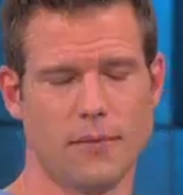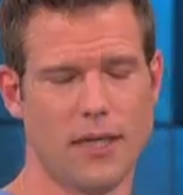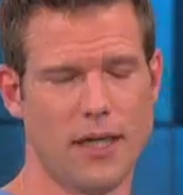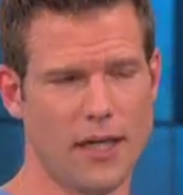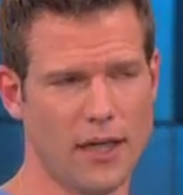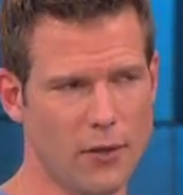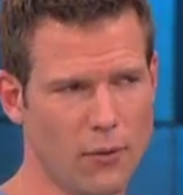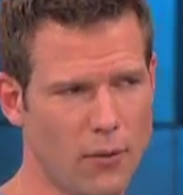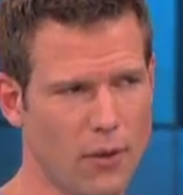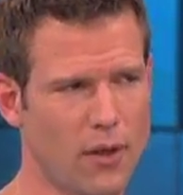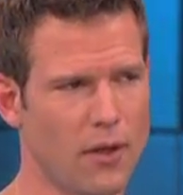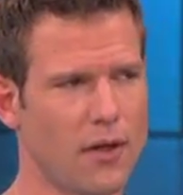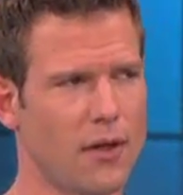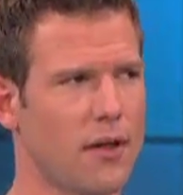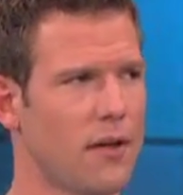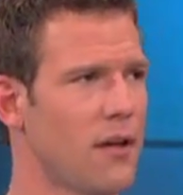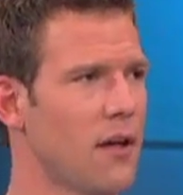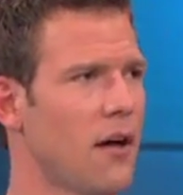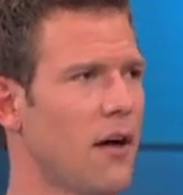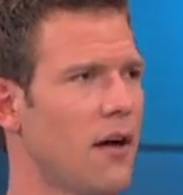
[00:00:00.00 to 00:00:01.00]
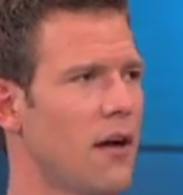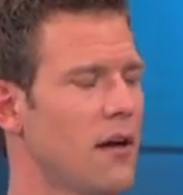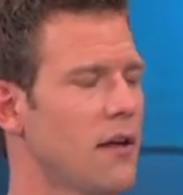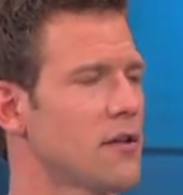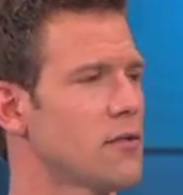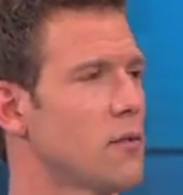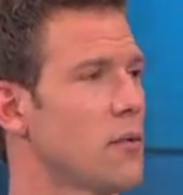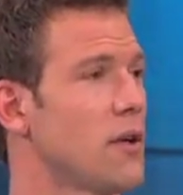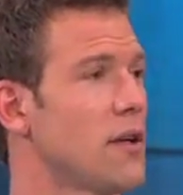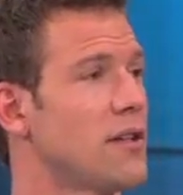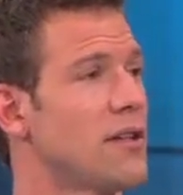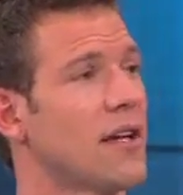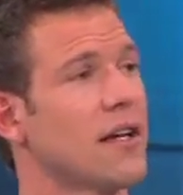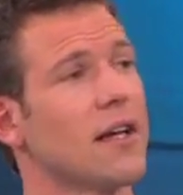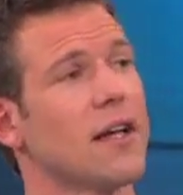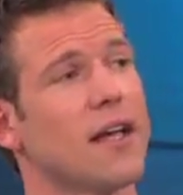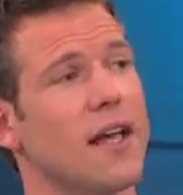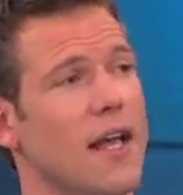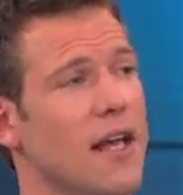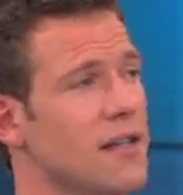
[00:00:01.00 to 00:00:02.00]
Anyone in the audience want to take
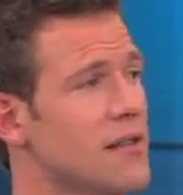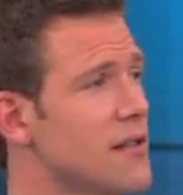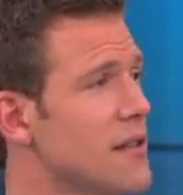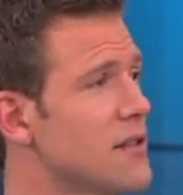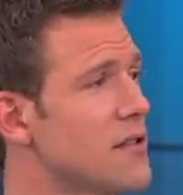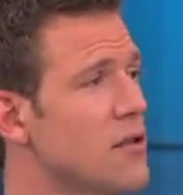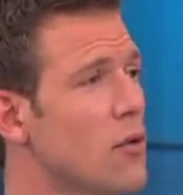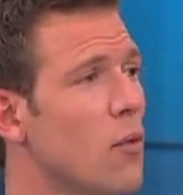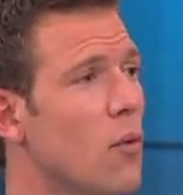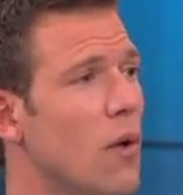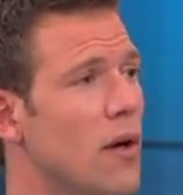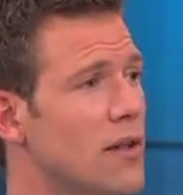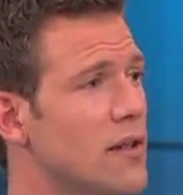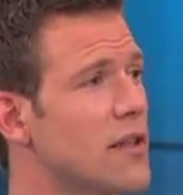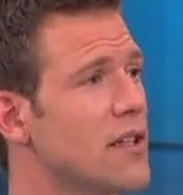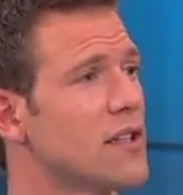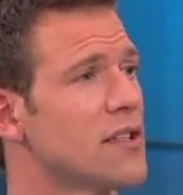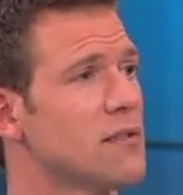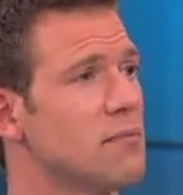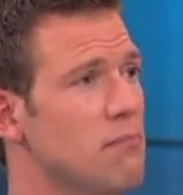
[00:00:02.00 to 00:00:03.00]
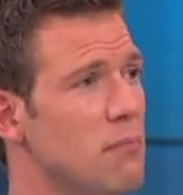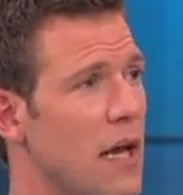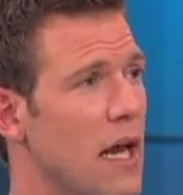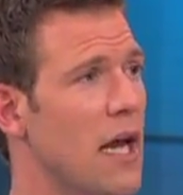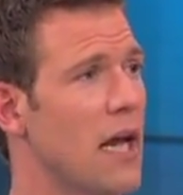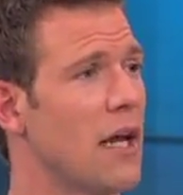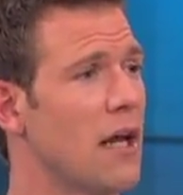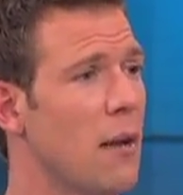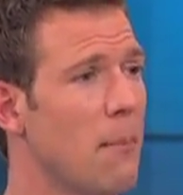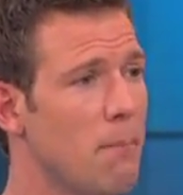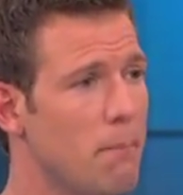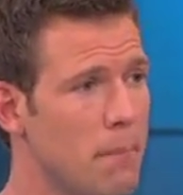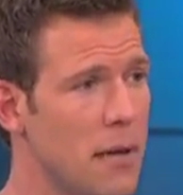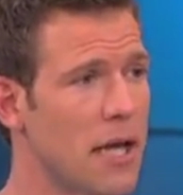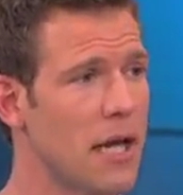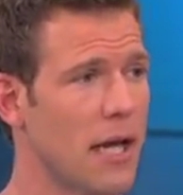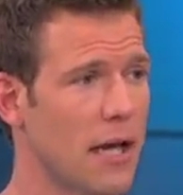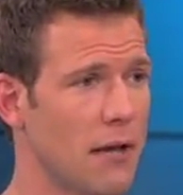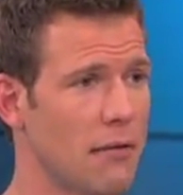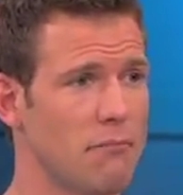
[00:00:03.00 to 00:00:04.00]
a guess as to what this may
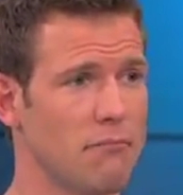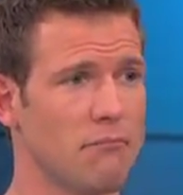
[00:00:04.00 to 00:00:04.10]
be?